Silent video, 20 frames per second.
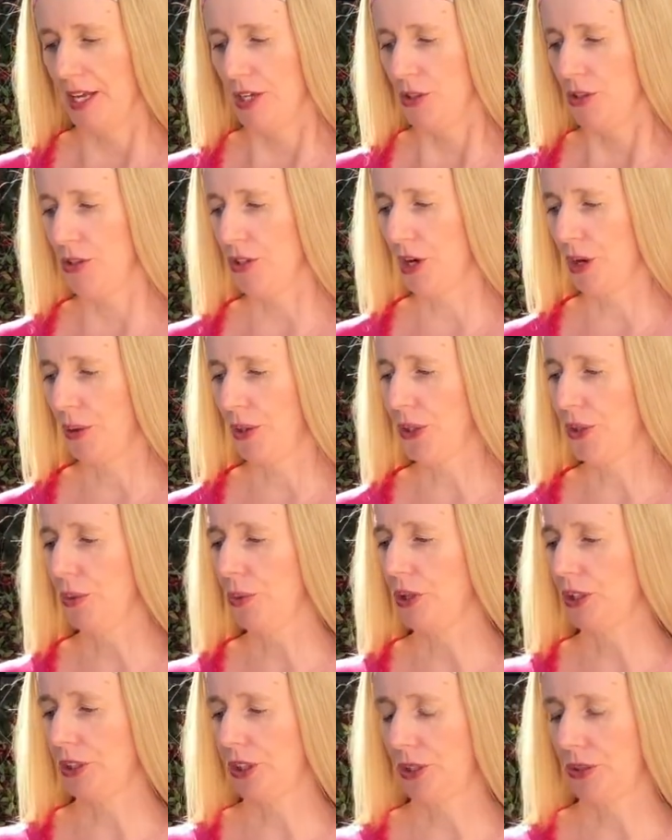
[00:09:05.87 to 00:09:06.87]
So you
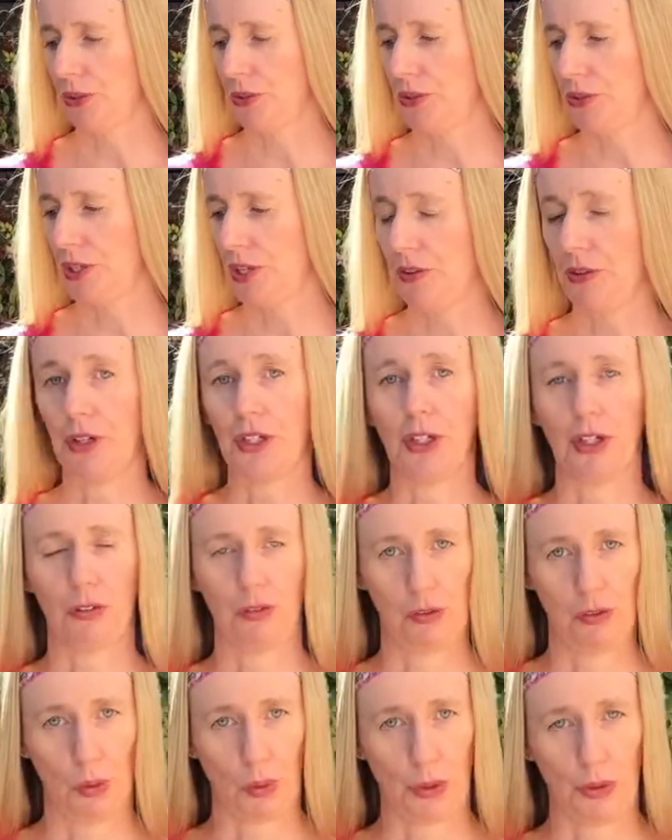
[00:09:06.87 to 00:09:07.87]
will use either your
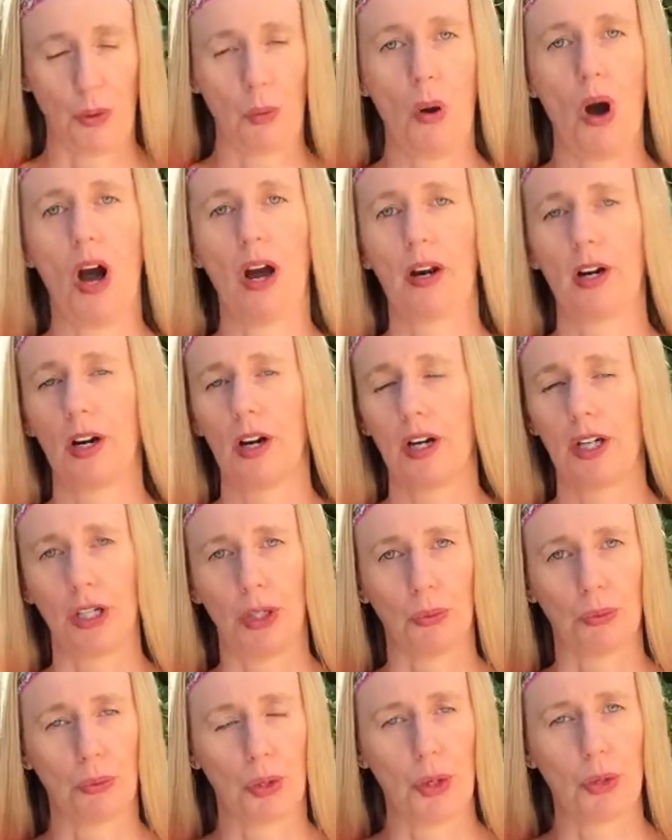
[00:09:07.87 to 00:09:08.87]
Florida water,
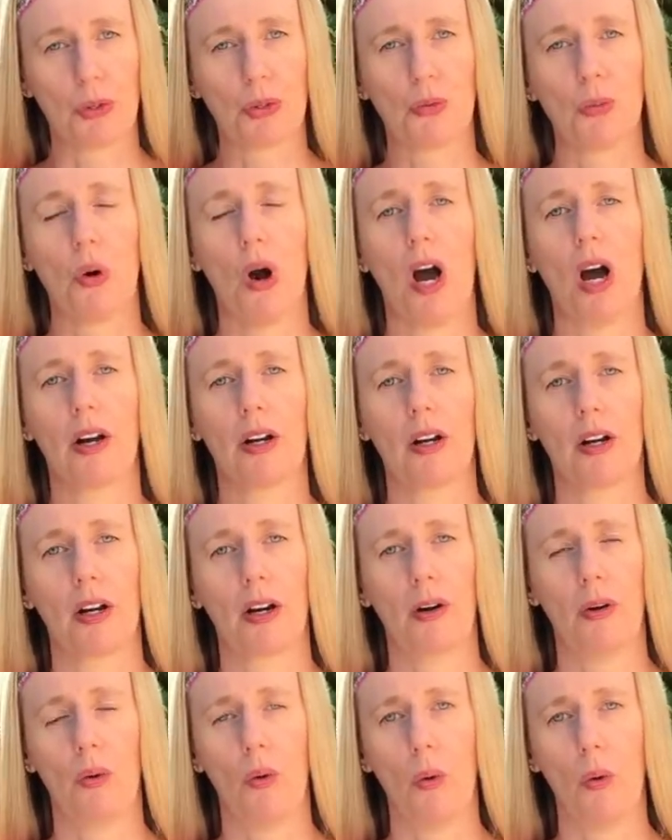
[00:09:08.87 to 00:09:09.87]
your rose
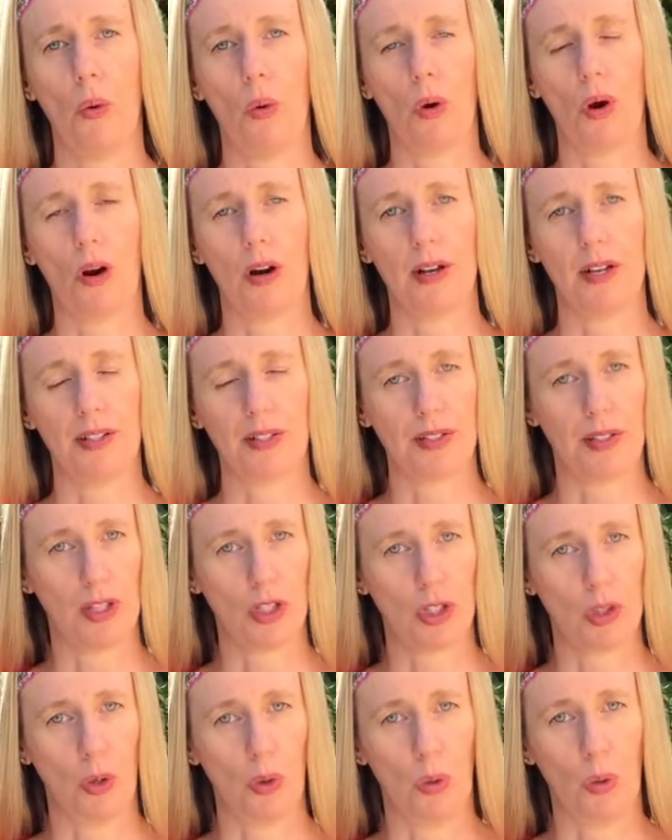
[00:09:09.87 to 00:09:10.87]
water, or an
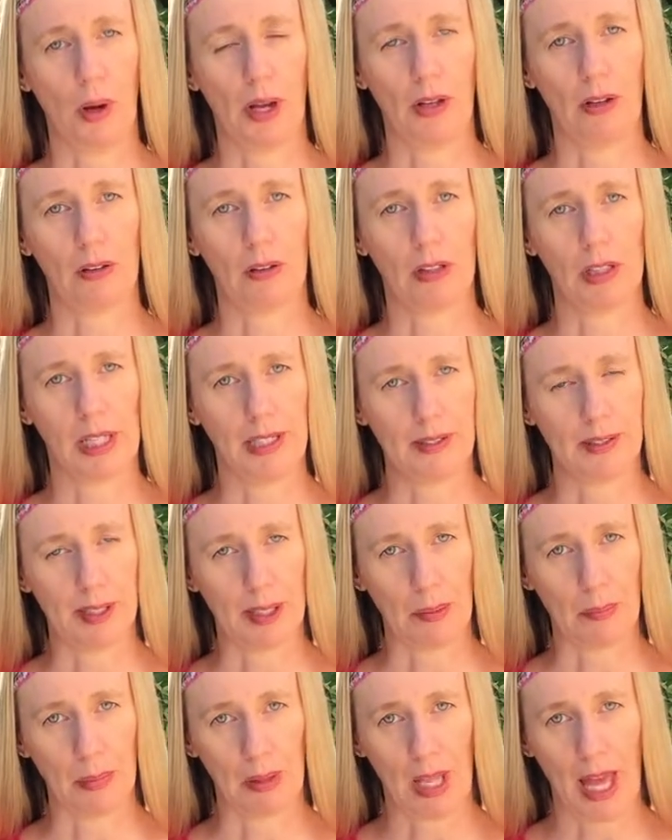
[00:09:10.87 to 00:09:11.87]
essential oil
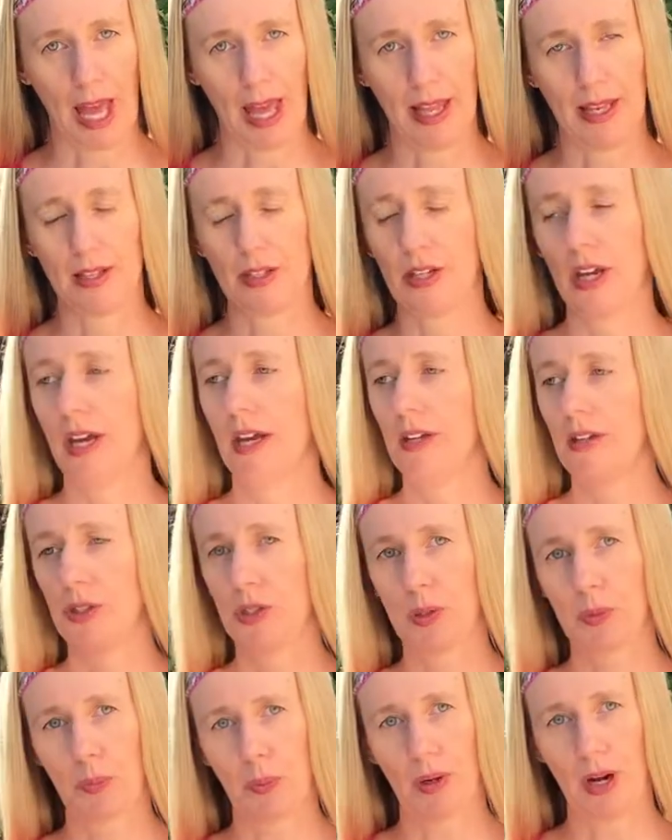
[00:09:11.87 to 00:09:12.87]
cleansing blend,
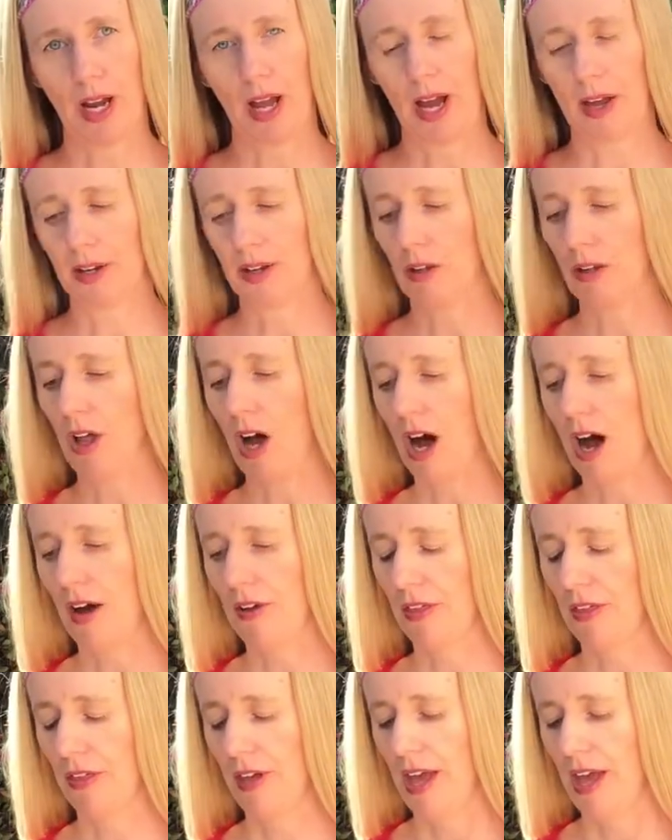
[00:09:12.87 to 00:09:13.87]
spray on a cloth,